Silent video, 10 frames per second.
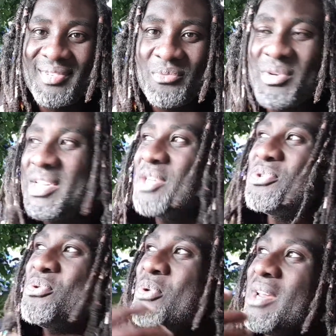When they
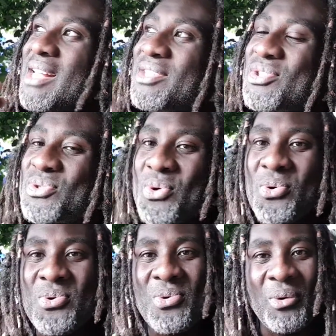do well at
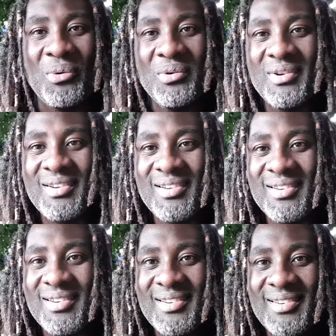school,
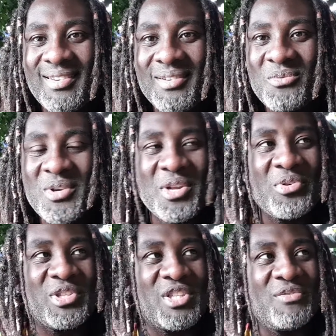when they're
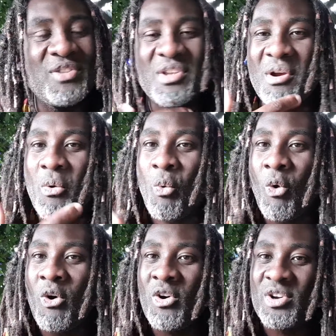receiving their
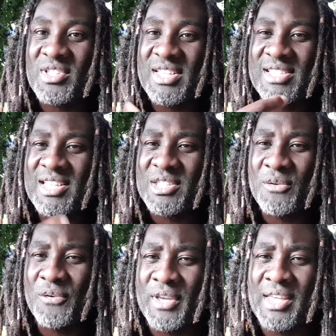awards and
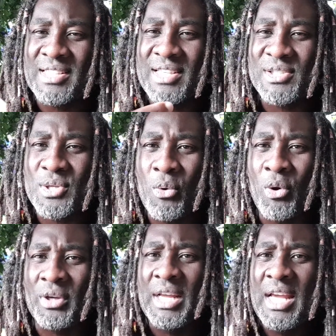certificates and so
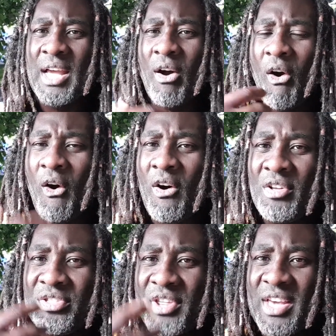on,
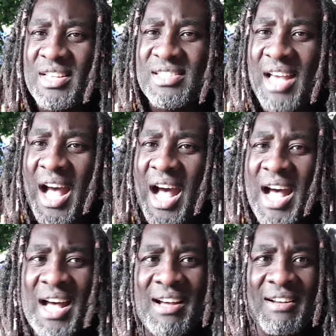all these
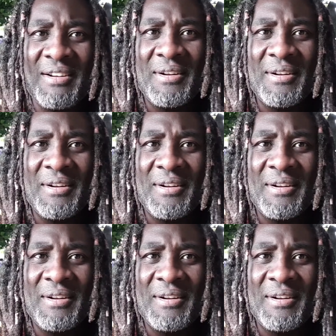are